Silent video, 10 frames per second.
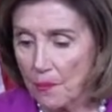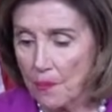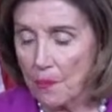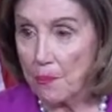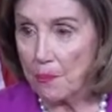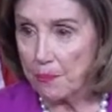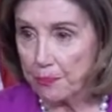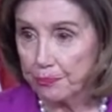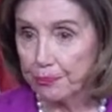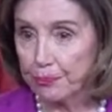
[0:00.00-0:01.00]
What do you
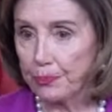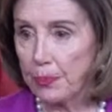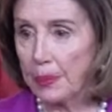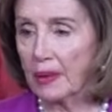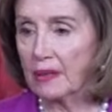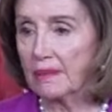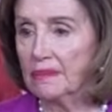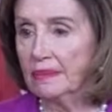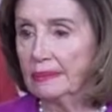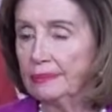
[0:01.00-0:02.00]
make of this effort,
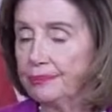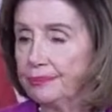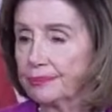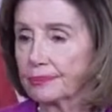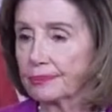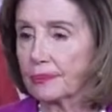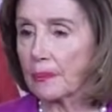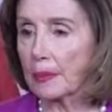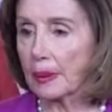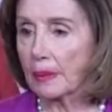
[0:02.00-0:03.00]
and has he
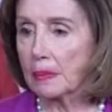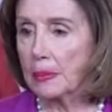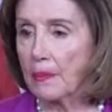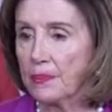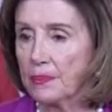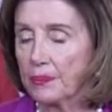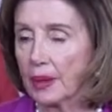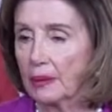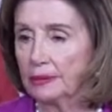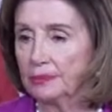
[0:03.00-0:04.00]
done enough to
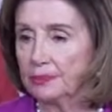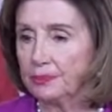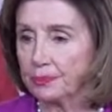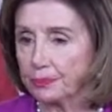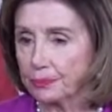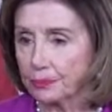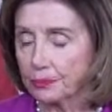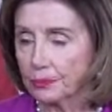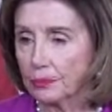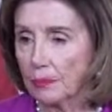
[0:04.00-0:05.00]
call out
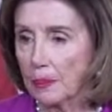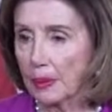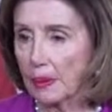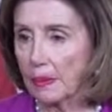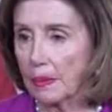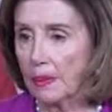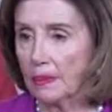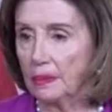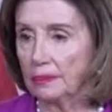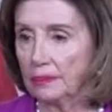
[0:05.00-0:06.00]
uh, specifically uh,
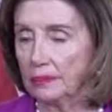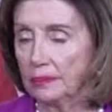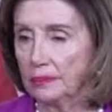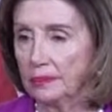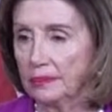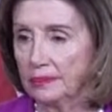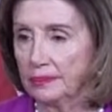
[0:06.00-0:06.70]
some uh,